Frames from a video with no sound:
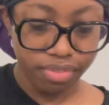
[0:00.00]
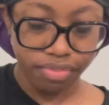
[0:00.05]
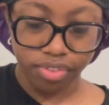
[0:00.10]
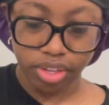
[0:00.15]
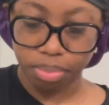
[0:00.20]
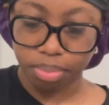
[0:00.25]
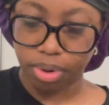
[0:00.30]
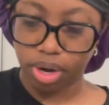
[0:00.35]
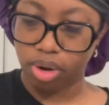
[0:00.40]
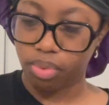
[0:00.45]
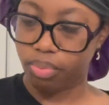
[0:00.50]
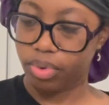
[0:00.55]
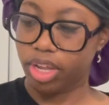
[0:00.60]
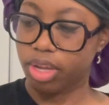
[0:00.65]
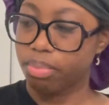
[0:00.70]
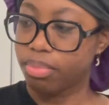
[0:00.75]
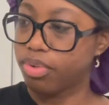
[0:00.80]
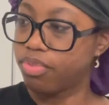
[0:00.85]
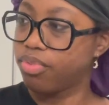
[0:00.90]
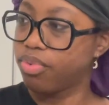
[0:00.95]
V-part wig
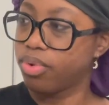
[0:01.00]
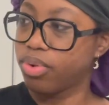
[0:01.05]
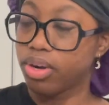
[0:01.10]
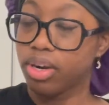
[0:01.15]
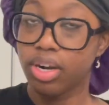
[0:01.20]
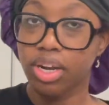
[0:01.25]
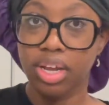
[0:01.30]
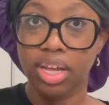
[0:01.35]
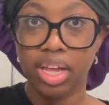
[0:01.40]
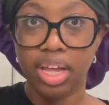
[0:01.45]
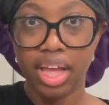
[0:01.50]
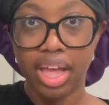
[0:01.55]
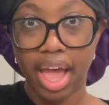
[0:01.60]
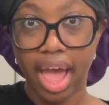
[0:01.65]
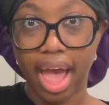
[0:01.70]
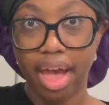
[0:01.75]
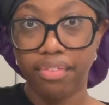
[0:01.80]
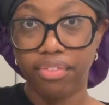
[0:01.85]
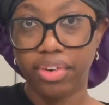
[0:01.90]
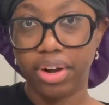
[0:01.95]
before,
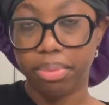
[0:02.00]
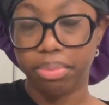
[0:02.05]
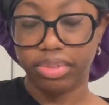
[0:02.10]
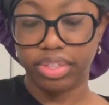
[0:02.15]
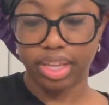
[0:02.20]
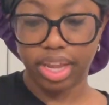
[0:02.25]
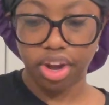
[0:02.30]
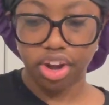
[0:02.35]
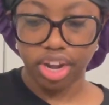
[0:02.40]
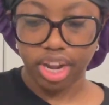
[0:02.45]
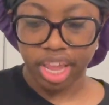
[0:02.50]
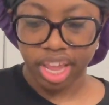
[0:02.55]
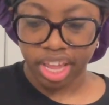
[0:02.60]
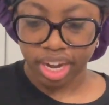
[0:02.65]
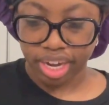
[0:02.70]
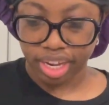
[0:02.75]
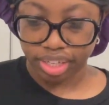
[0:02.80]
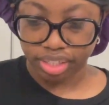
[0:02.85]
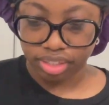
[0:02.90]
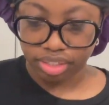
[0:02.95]
ever. I'm scared and
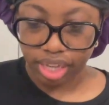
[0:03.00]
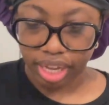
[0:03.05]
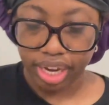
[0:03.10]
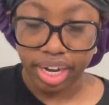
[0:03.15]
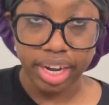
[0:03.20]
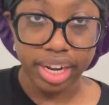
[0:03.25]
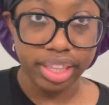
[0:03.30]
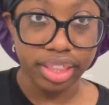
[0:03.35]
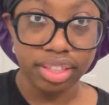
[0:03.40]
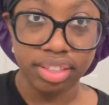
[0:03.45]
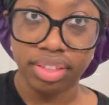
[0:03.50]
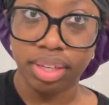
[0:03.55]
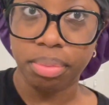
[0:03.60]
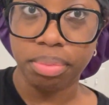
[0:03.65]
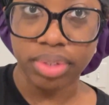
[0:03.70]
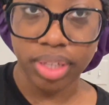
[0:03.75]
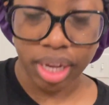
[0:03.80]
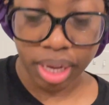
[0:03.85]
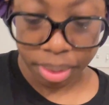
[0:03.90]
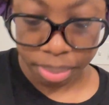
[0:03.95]
excited at the same
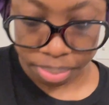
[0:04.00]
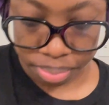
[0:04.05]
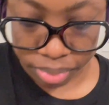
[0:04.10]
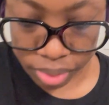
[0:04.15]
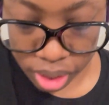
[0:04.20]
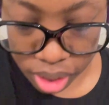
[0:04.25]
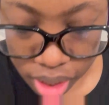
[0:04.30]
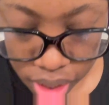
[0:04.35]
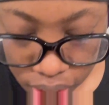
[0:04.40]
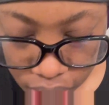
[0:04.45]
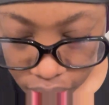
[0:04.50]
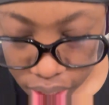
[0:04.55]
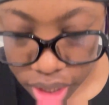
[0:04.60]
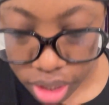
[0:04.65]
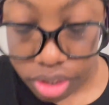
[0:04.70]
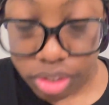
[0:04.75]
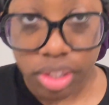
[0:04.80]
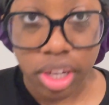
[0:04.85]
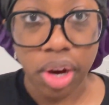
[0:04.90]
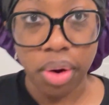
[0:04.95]
time.
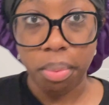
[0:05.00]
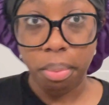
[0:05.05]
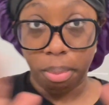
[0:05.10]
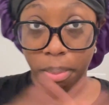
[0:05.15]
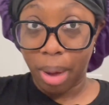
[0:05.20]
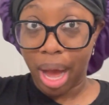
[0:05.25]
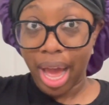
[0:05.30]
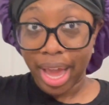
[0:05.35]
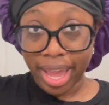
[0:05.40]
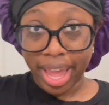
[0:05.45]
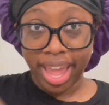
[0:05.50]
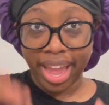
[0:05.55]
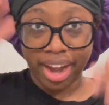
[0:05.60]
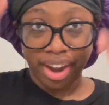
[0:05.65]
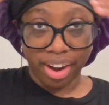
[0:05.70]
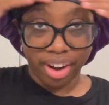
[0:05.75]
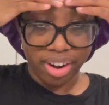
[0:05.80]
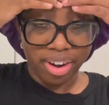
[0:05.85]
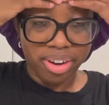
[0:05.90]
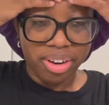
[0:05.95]
So my
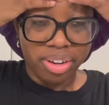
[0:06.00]
hair,